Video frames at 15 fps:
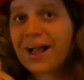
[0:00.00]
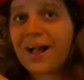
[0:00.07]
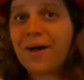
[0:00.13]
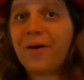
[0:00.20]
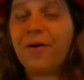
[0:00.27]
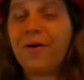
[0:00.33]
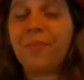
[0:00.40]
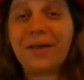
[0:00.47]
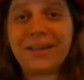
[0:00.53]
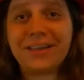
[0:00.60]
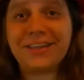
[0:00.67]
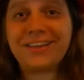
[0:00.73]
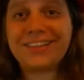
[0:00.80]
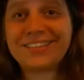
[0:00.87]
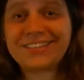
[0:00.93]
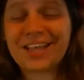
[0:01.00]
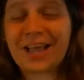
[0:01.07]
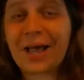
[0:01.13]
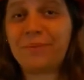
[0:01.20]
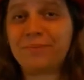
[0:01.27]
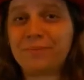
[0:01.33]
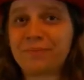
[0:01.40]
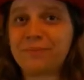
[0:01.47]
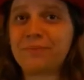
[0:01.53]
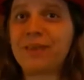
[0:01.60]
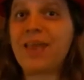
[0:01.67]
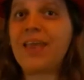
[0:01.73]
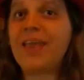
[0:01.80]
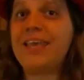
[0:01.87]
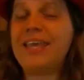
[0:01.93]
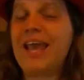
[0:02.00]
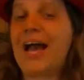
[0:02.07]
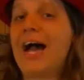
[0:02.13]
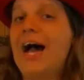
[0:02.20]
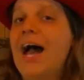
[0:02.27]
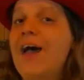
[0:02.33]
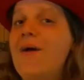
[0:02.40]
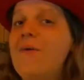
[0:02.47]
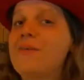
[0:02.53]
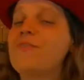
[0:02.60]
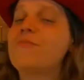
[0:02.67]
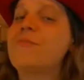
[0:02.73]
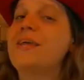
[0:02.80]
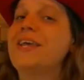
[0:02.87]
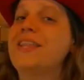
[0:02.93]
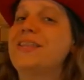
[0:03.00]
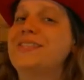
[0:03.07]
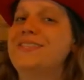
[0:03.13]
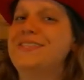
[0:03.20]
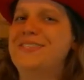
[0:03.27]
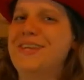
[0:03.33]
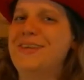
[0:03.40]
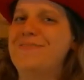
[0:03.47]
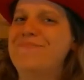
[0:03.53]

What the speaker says: Oh my goodness. Yeah, I would have made the